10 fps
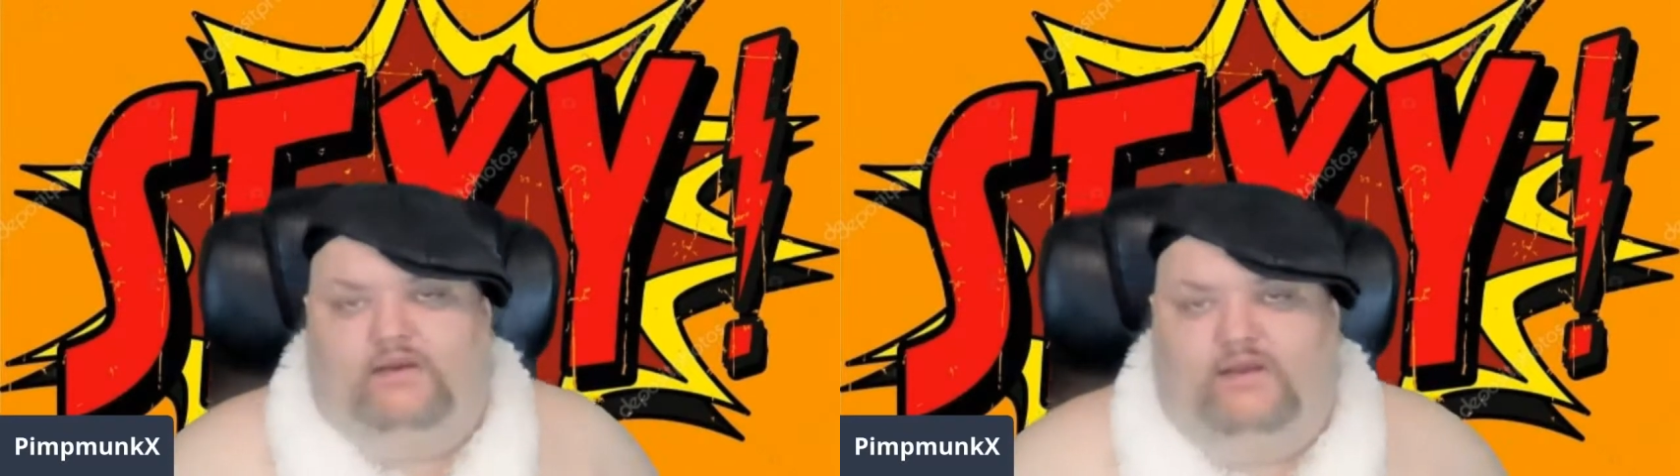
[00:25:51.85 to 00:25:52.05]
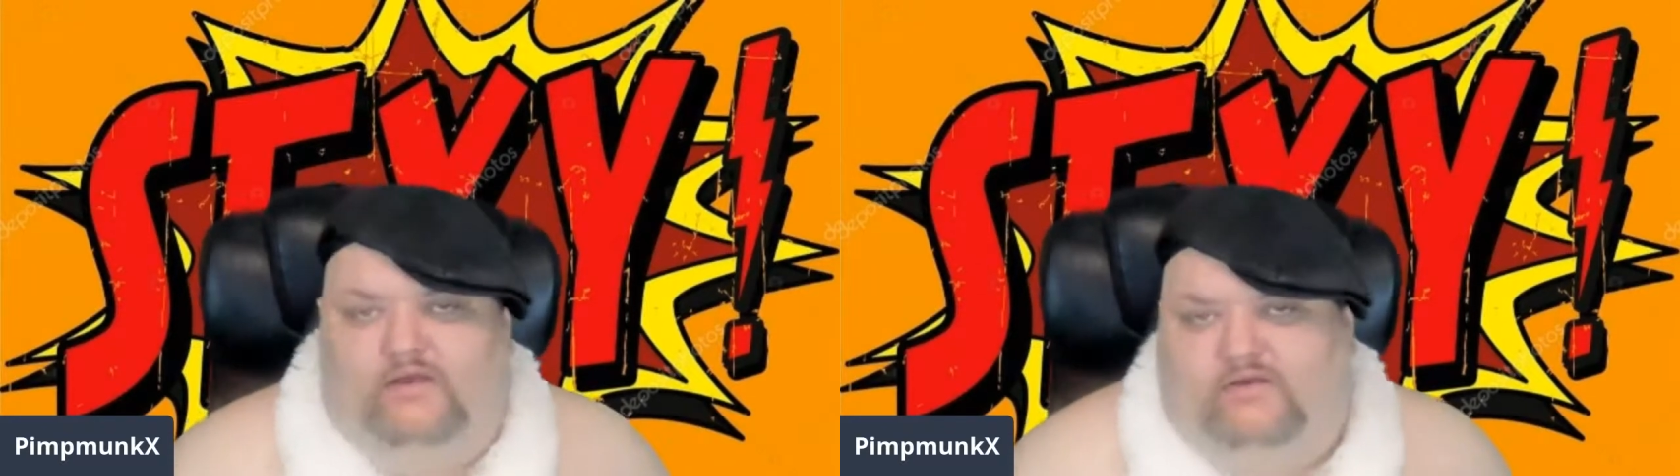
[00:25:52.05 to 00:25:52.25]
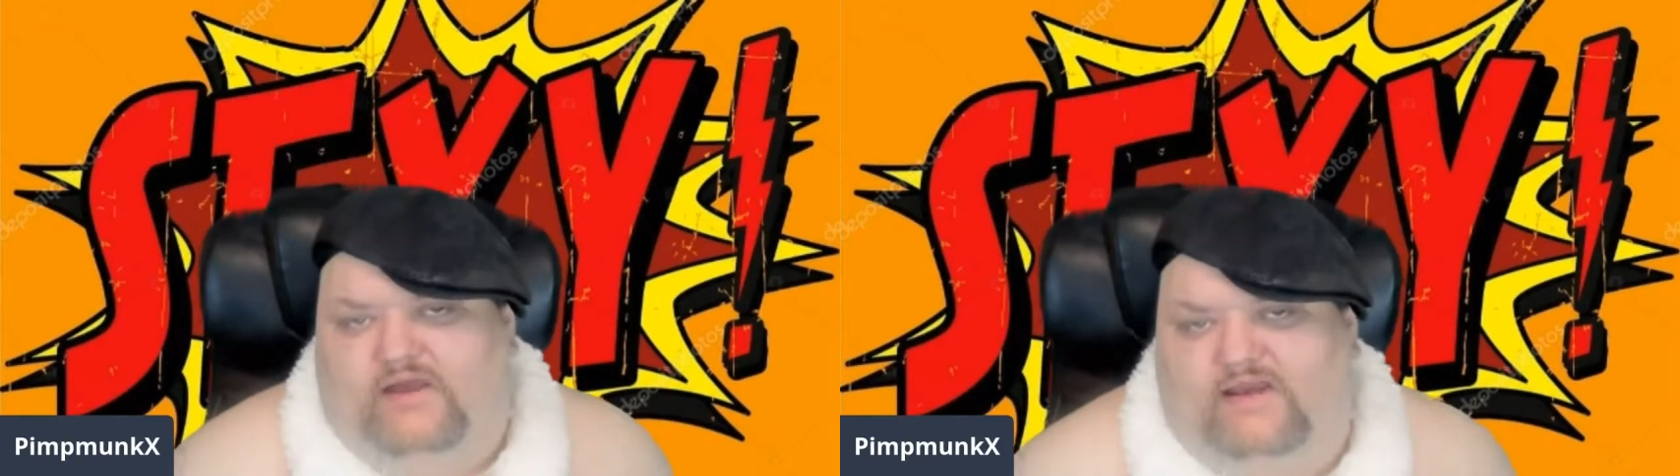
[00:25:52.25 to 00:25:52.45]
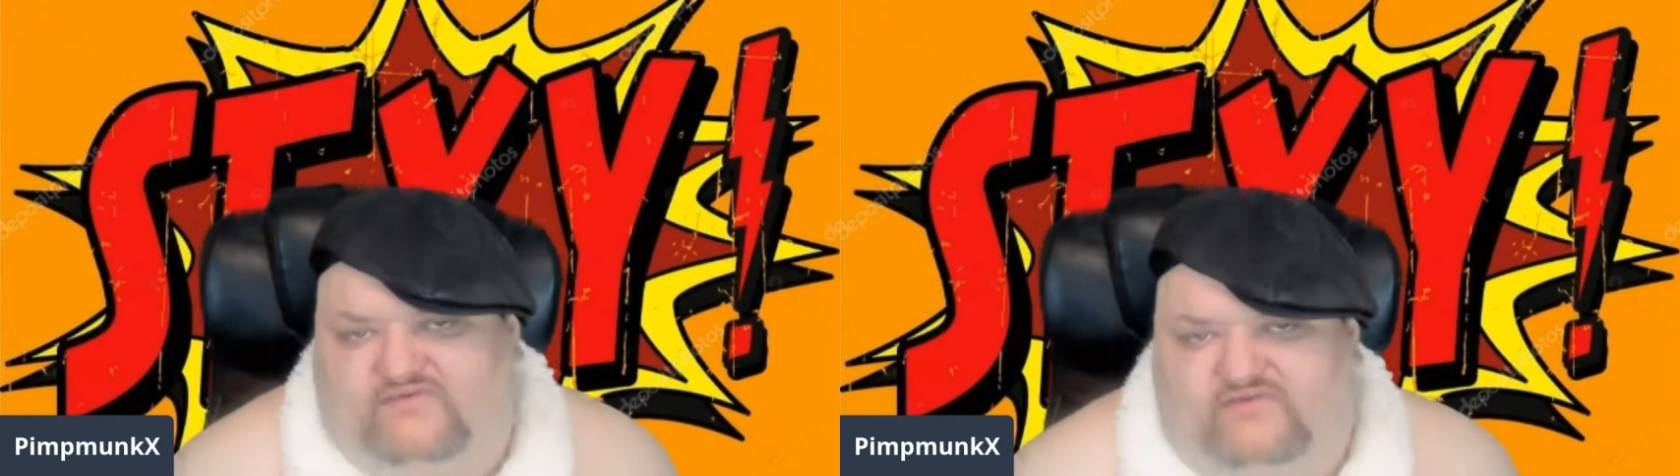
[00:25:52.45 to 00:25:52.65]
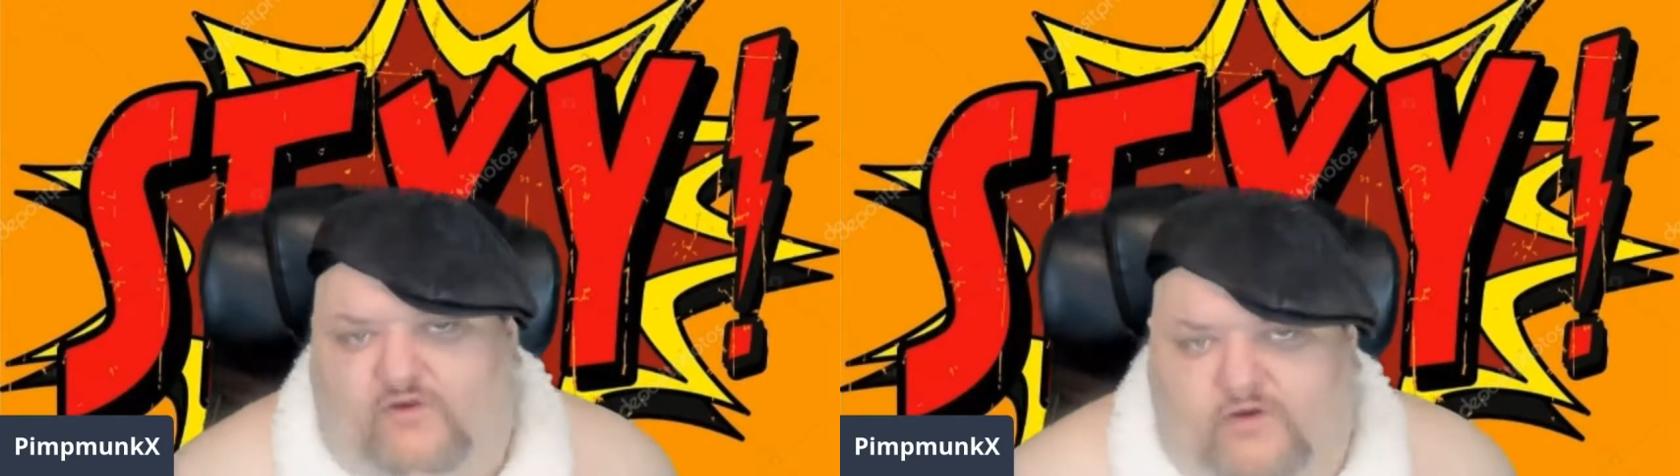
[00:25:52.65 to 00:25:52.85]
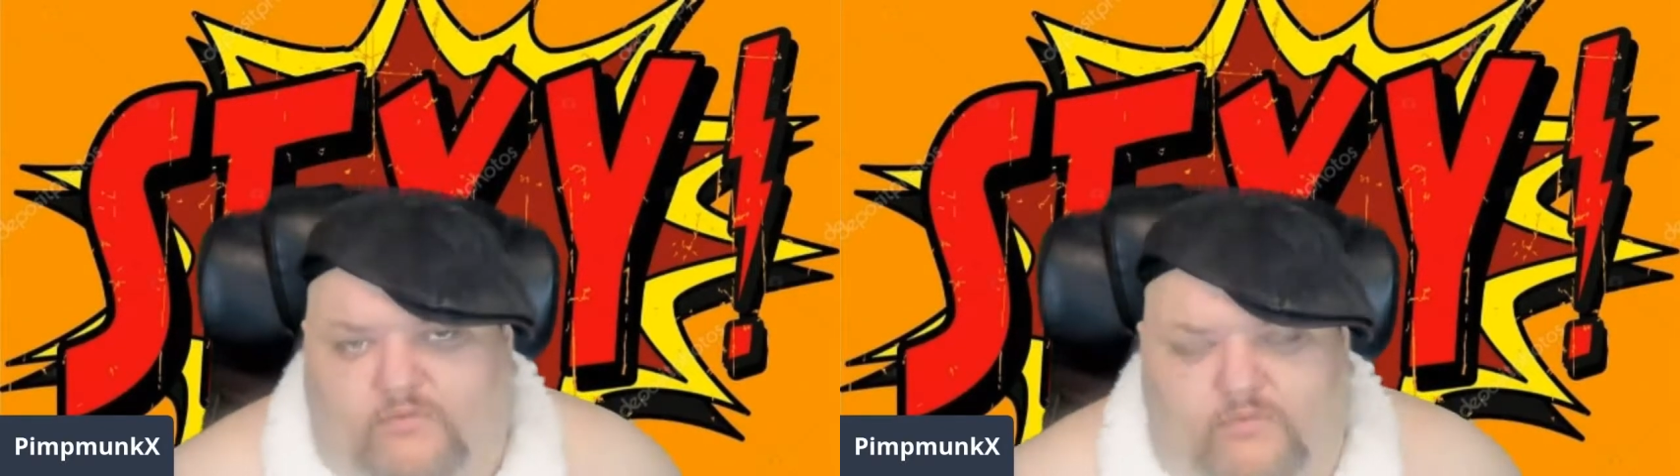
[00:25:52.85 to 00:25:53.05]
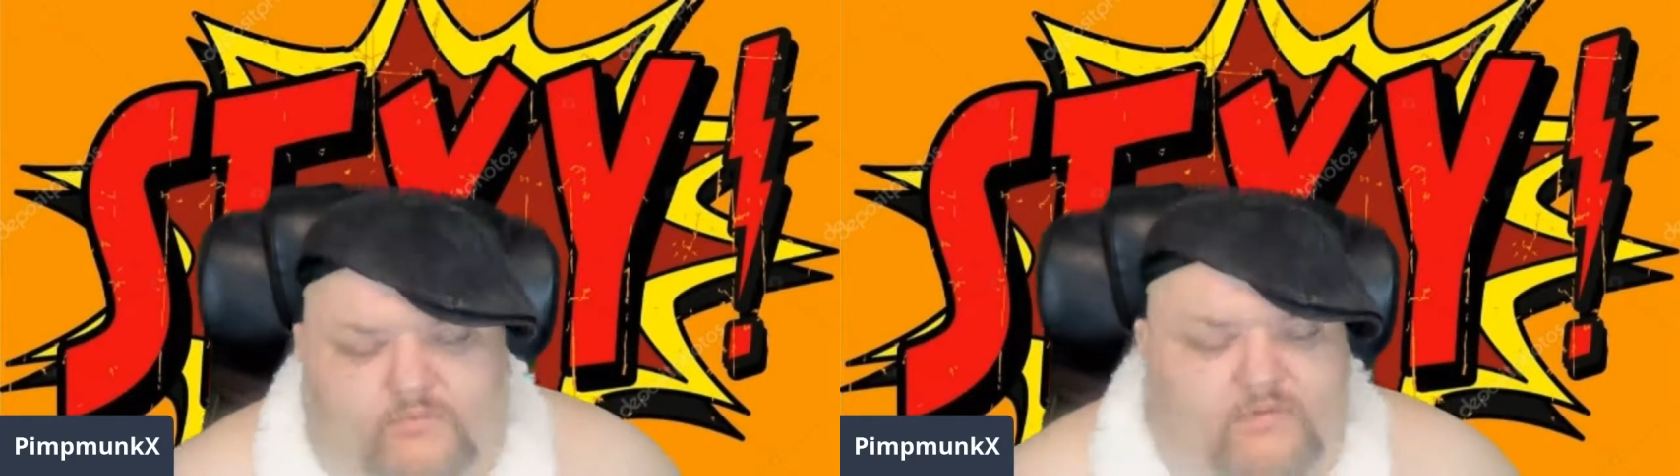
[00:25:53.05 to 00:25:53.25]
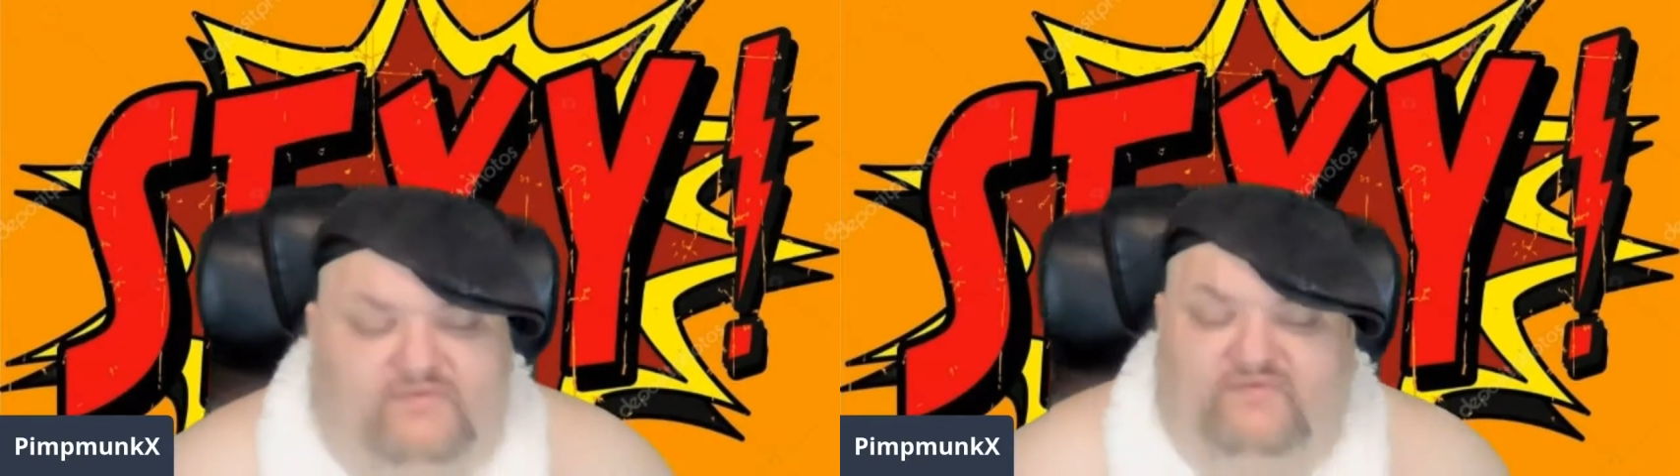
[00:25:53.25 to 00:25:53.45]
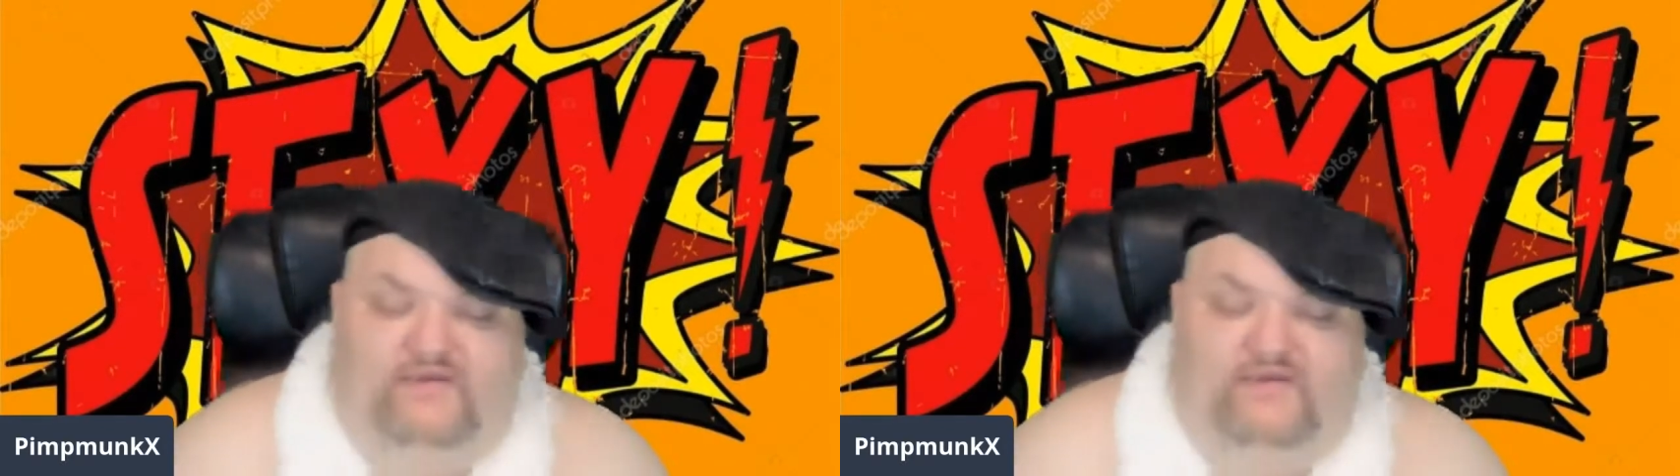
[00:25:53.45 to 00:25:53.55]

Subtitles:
It all kind of started with me because